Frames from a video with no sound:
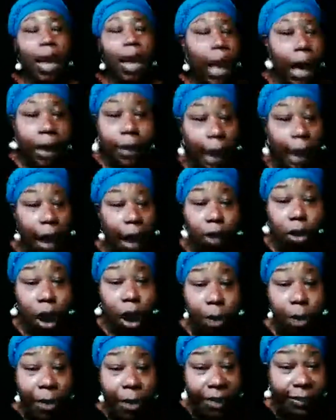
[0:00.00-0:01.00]
I'll
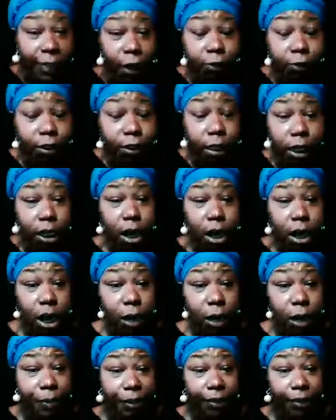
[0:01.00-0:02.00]
call myself to the
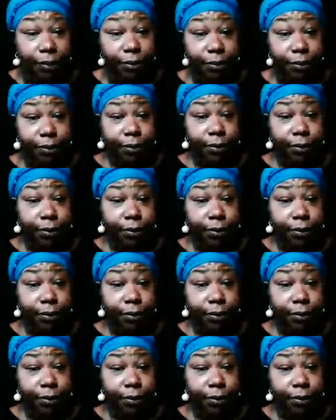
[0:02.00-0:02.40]
carpet.